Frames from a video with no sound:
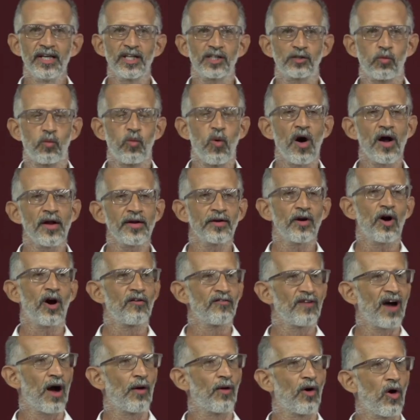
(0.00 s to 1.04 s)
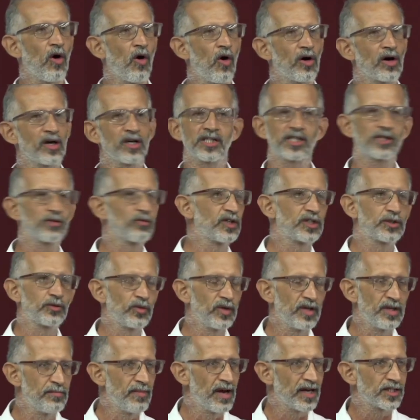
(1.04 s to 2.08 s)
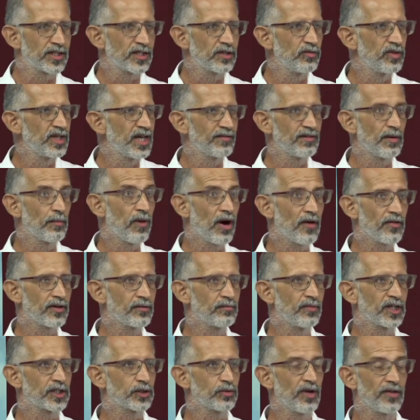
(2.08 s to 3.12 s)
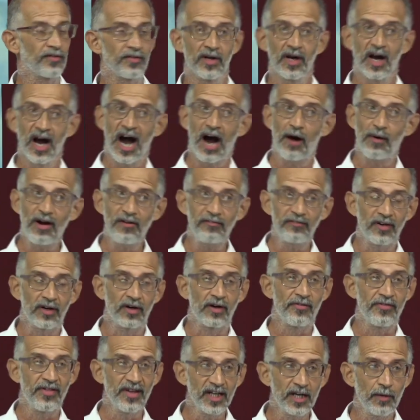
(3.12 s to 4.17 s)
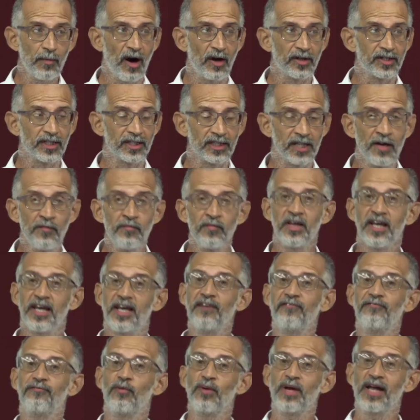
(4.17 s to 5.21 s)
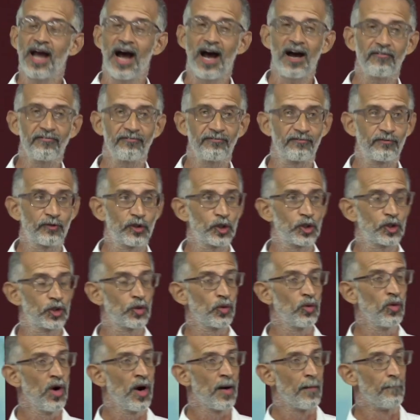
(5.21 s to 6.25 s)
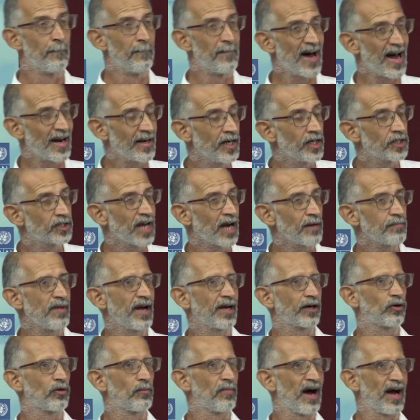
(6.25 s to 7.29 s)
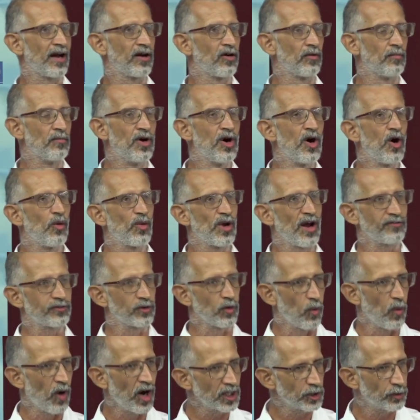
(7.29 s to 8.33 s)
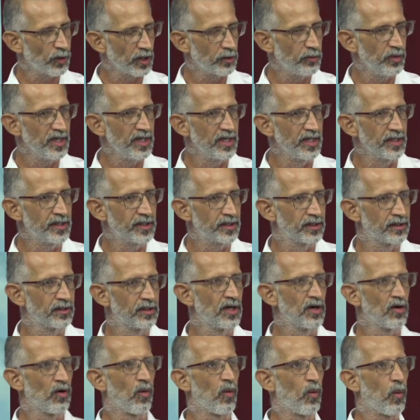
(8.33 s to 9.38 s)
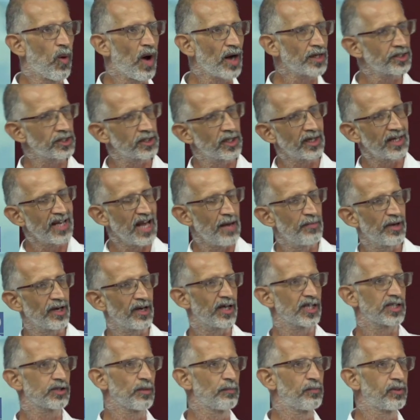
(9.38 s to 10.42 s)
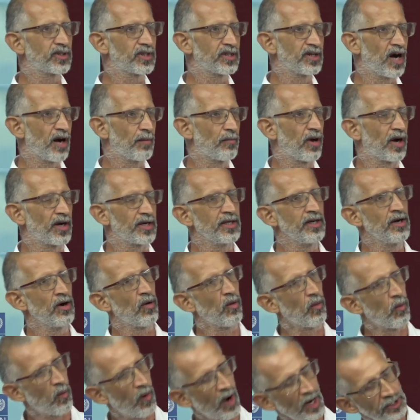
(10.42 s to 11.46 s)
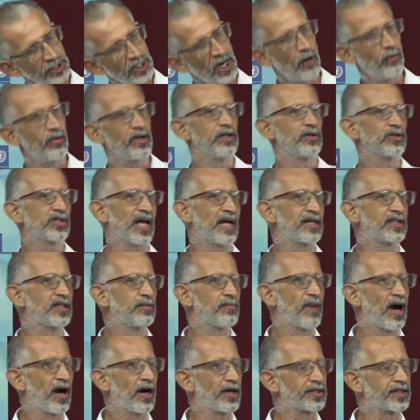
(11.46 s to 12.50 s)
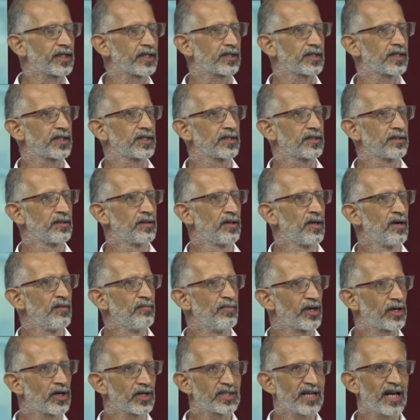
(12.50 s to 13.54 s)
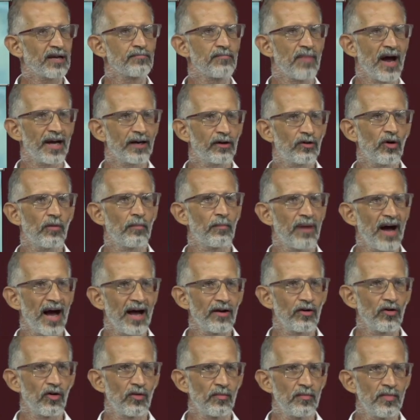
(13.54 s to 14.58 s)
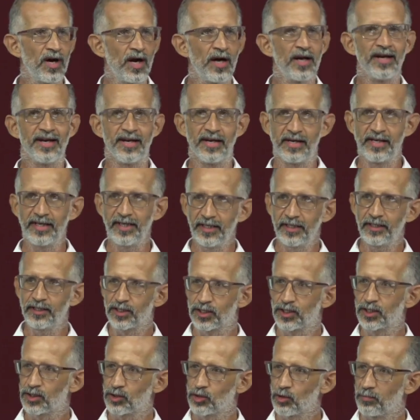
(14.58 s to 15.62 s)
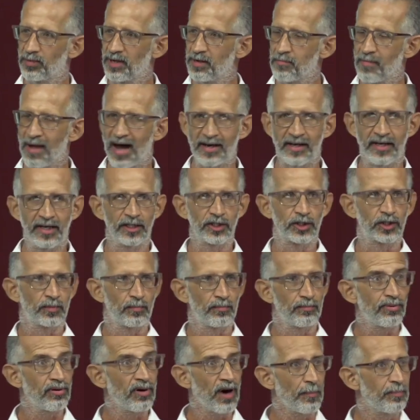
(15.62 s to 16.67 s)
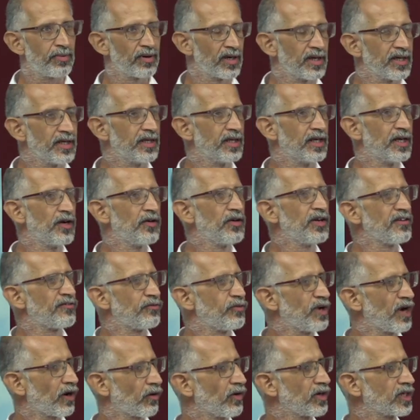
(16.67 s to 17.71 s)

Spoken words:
is one of our organs which in medicine we never bothered much with. However, think about it. If we have to manage that microbiome, we have to watch what we eat, watch the chemicals we put in our body, watch how we use antibiotics. Because that microbiome needs to be managed properly if we are